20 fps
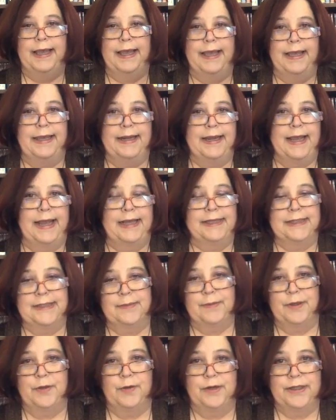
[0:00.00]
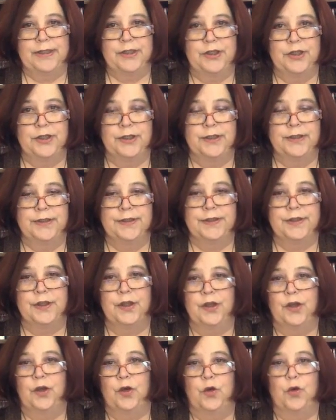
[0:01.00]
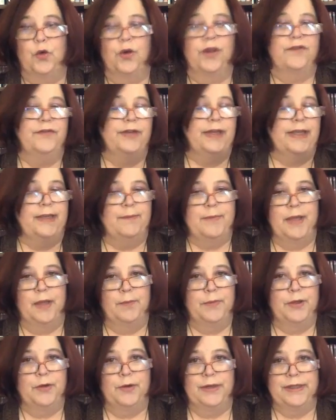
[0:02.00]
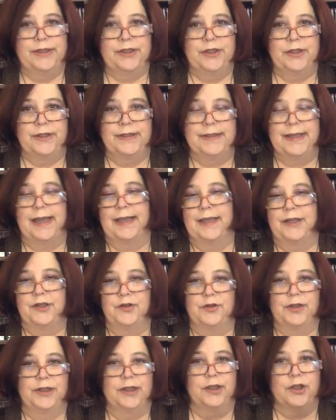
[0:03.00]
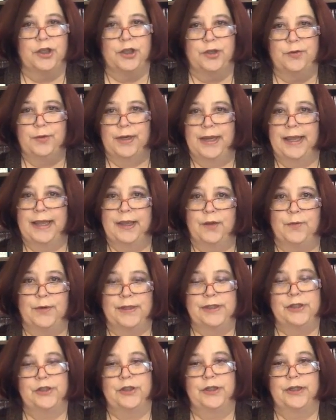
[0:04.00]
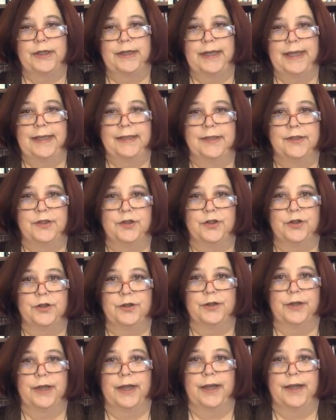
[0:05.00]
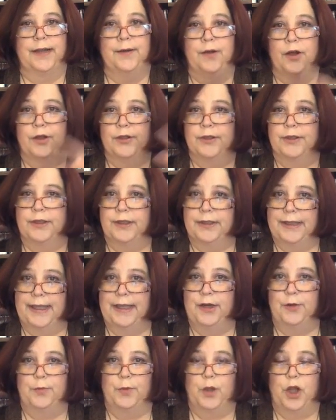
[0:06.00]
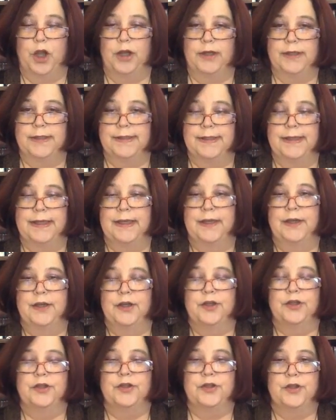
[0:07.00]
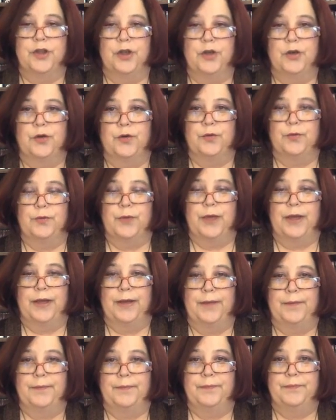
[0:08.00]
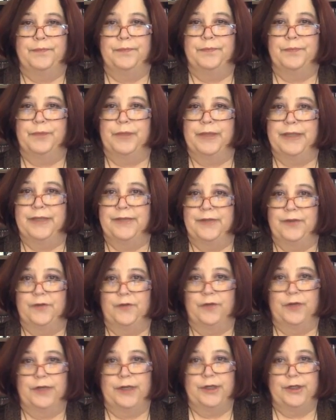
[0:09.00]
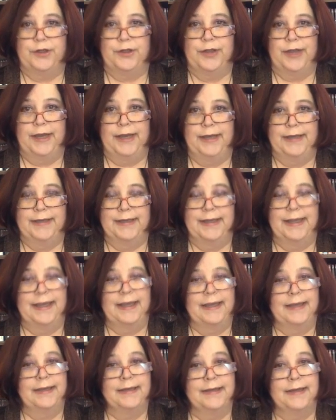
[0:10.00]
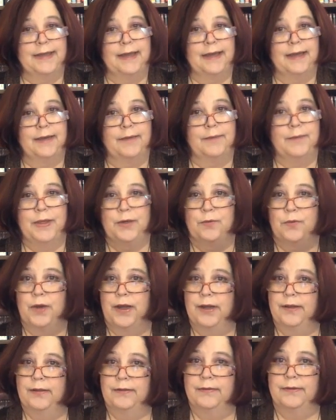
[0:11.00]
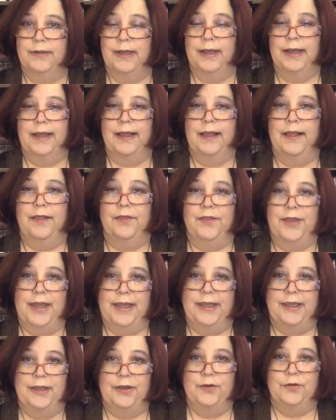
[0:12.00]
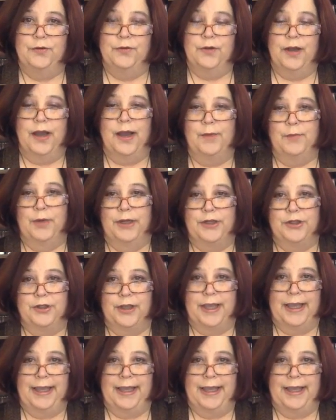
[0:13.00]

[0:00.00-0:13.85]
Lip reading: and ask some questions, or even email me questions, I can do a little Q&A question and answer on the later blogs. So please feel free to do that. And meanwhile, thank you. I'm Rachel